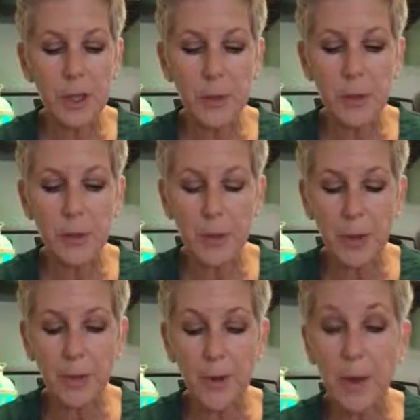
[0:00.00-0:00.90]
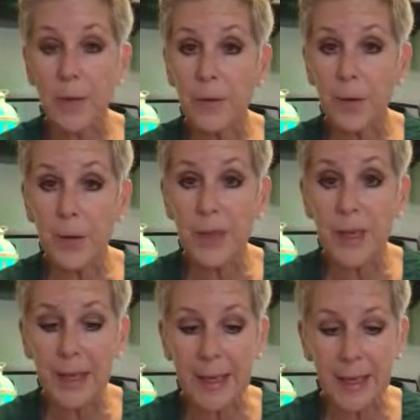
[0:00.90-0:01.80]
chapter 45, verse
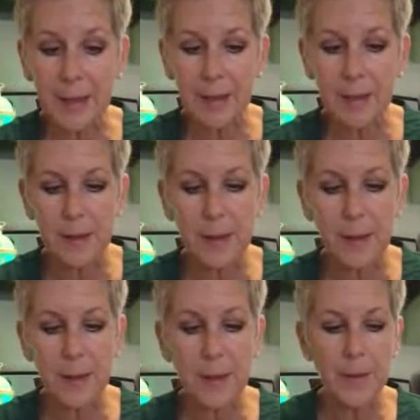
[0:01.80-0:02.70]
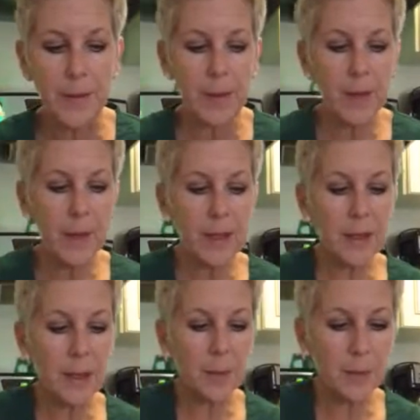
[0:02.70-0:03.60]
8.
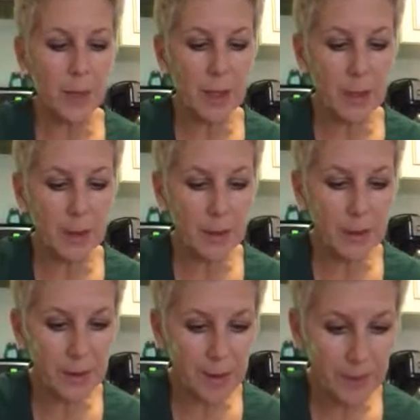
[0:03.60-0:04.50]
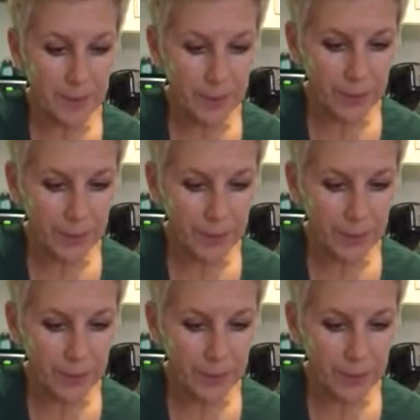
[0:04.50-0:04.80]
Next up is